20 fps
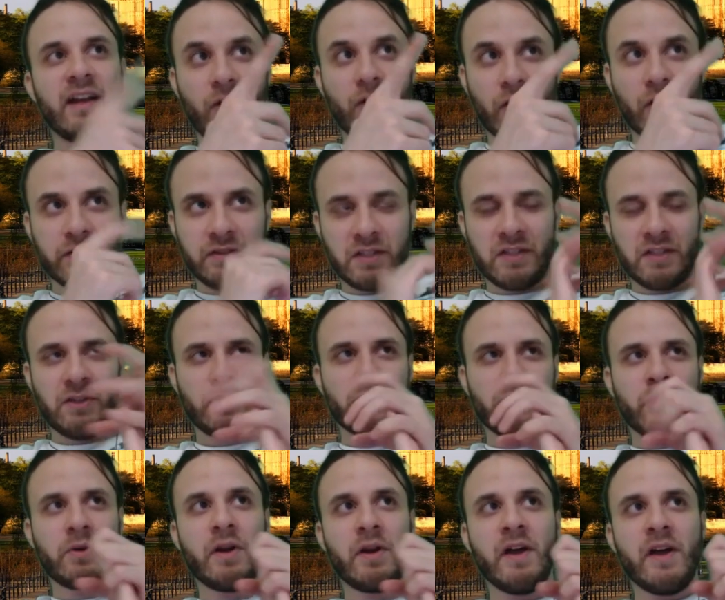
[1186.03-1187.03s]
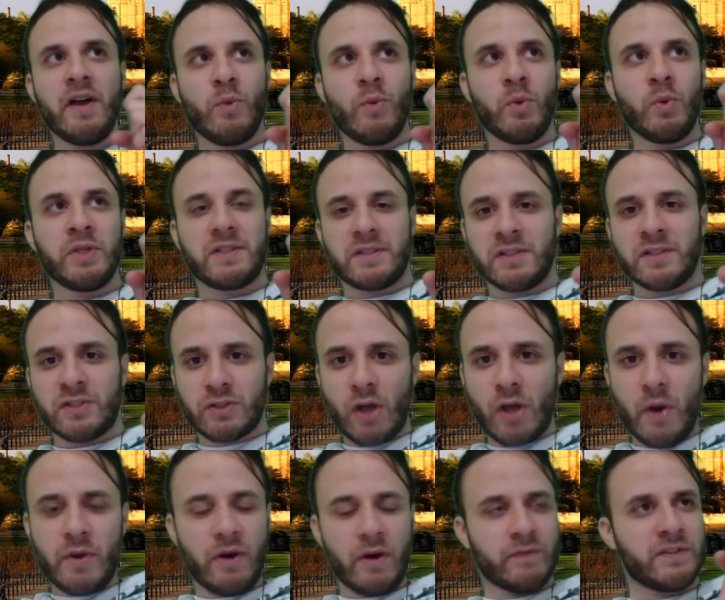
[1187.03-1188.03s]
continue with the
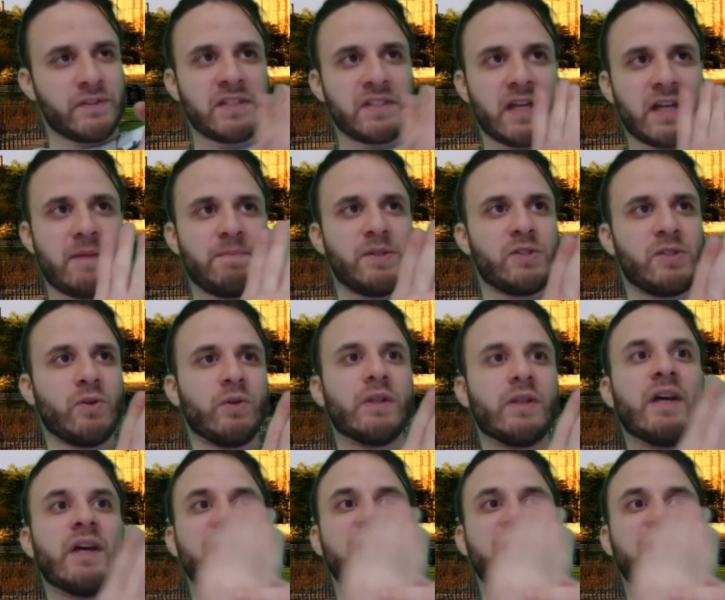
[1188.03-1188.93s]
story of this episode.